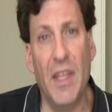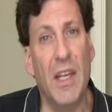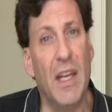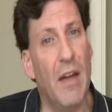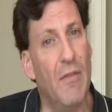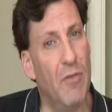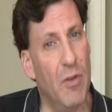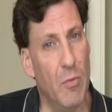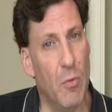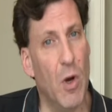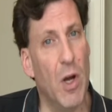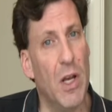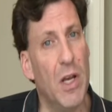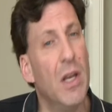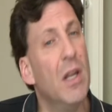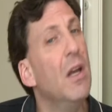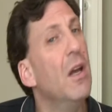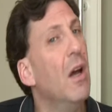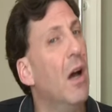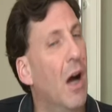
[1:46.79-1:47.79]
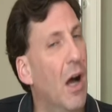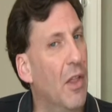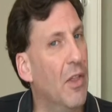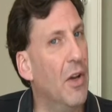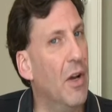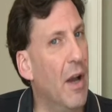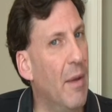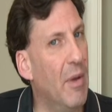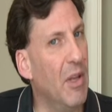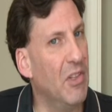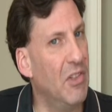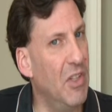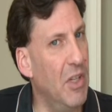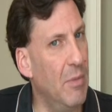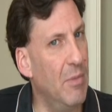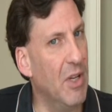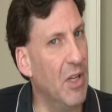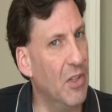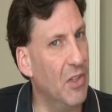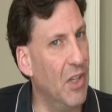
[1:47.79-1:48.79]
I think everyone on their
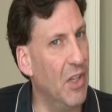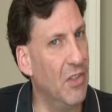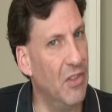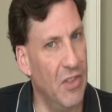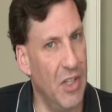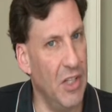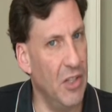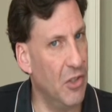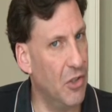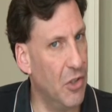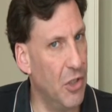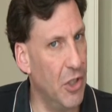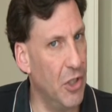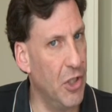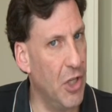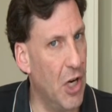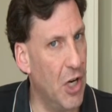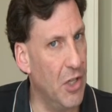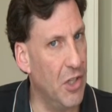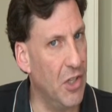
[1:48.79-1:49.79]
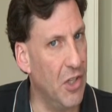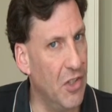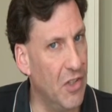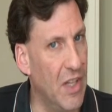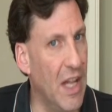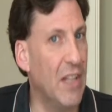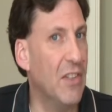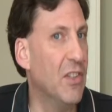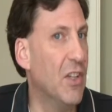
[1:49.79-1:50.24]
MSD bills has seen surcharges.